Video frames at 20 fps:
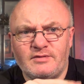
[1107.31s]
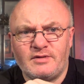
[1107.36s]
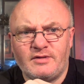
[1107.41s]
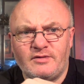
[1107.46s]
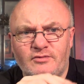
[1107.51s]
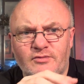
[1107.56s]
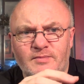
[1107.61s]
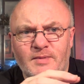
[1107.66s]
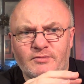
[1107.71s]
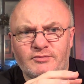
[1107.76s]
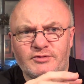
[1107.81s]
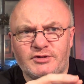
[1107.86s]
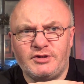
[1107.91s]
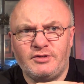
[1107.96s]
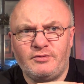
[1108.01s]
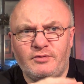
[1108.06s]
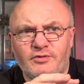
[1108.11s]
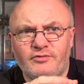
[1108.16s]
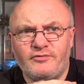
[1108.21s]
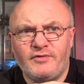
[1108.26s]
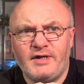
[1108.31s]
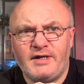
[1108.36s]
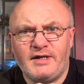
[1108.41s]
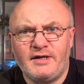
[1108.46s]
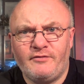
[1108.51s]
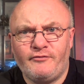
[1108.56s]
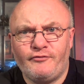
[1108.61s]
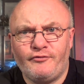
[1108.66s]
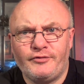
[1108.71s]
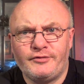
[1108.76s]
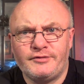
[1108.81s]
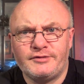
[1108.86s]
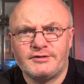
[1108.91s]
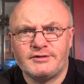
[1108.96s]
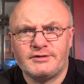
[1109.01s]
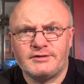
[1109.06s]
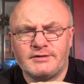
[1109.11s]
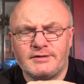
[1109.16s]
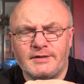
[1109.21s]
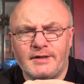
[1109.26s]
I think there's about 2 or 3
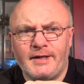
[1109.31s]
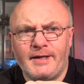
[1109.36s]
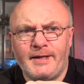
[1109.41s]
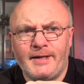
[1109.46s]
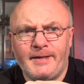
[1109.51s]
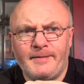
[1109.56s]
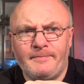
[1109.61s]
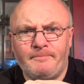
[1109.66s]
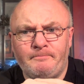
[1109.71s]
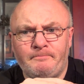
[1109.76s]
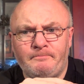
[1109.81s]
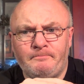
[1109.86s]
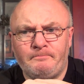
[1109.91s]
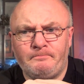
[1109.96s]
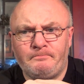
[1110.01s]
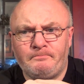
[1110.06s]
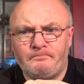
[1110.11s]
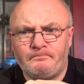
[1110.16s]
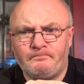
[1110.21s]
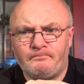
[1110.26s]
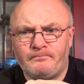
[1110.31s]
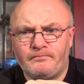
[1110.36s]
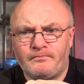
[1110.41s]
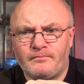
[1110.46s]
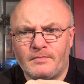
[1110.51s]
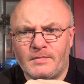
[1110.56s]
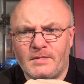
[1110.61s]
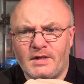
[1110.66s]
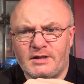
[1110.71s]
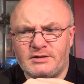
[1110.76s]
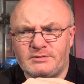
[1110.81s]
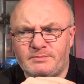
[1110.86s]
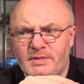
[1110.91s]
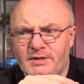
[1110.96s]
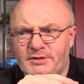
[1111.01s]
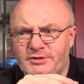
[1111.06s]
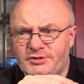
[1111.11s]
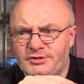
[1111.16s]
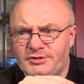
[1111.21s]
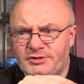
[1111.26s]
different
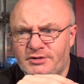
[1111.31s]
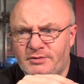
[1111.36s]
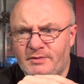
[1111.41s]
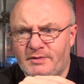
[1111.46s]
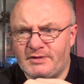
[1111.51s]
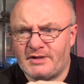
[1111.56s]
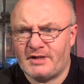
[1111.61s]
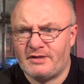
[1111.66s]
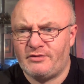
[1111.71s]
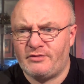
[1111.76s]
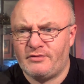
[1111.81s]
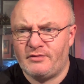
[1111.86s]
expansions to it, like